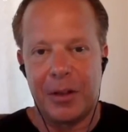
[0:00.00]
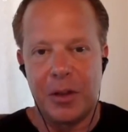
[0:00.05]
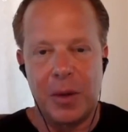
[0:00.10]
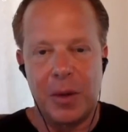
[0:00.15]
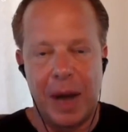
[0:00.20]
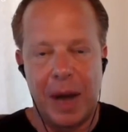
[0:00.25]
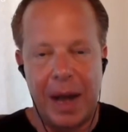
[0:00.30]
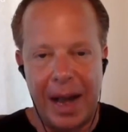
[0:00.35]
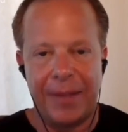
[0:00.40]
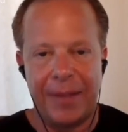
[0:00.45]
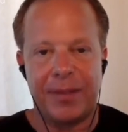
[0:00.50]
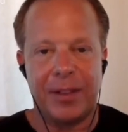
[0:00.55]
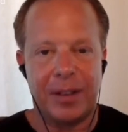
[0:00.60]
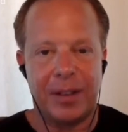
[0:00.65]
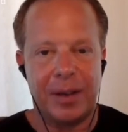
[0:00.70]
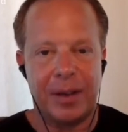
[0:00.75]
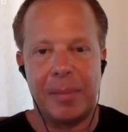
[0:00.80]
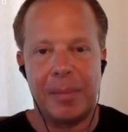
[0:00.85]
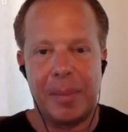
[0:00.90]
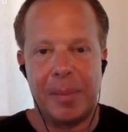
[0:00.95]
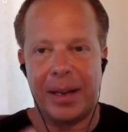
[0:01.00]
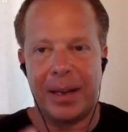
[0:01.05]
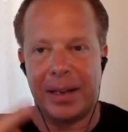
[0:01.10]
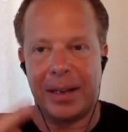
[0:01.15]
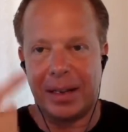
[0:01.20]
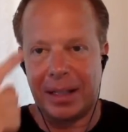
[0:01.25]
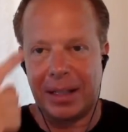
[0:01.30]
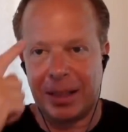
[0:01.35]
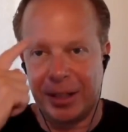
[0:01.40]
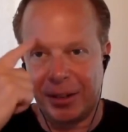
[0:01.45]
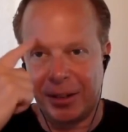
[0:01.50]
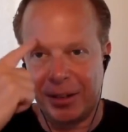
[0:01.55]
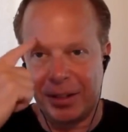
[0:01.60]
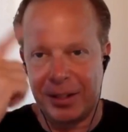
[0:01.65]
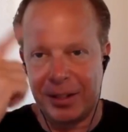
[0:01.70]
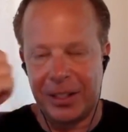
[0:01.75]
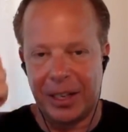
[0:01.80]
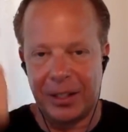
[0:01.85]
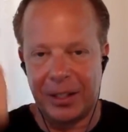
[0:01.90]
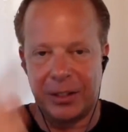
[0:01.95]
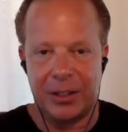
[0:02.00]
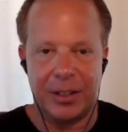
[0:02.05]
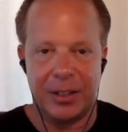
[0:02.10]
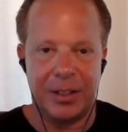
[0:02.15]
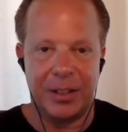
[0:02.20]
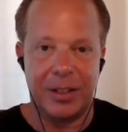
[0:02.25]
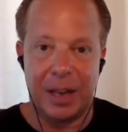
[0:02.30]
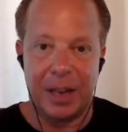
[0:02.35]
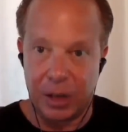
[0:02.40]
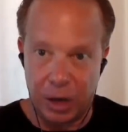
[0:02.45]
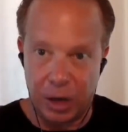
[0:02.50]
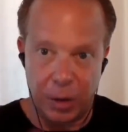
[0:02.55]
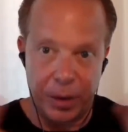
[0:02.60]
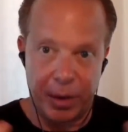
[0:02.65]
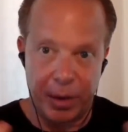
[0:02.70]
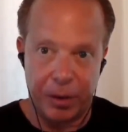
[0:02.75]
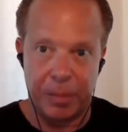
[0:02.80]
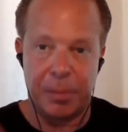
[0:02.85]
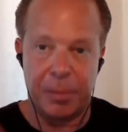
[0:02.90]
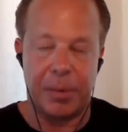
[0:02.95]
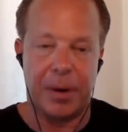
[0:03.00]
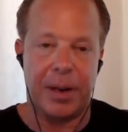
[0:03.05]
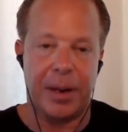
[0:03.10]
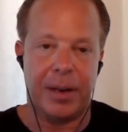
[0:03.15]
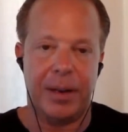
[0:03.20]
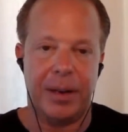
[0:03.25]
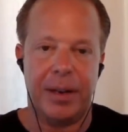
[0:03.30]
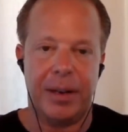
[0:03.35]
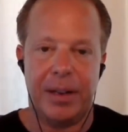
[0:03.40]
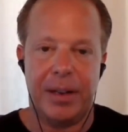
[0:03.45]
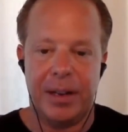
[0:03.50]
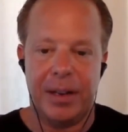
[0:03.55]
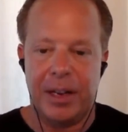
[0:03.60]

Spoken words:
you have to combine a clear intention, a coherent brain,